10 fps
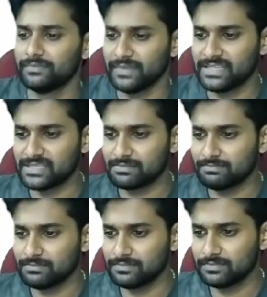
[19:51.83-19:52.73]
Next,
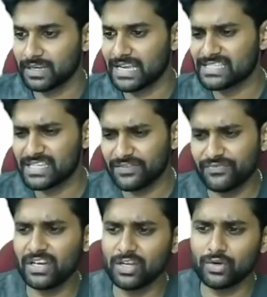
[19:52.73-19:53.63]
guys,
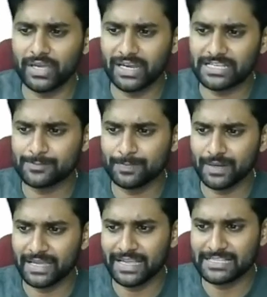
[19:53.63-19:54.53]
definitely you can
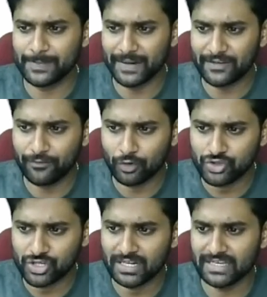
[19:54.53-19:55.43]
expect
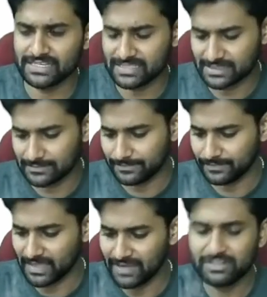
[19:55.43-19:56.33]
flowchart, guys.
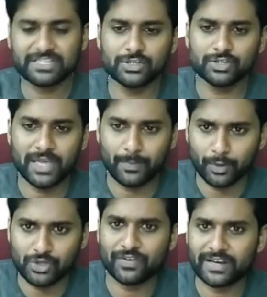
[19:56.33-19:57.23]
I will tell you the
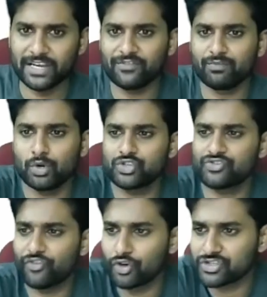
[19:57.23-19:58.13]
approach for any
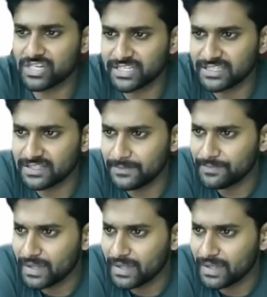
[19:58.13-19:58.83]
flowchart here.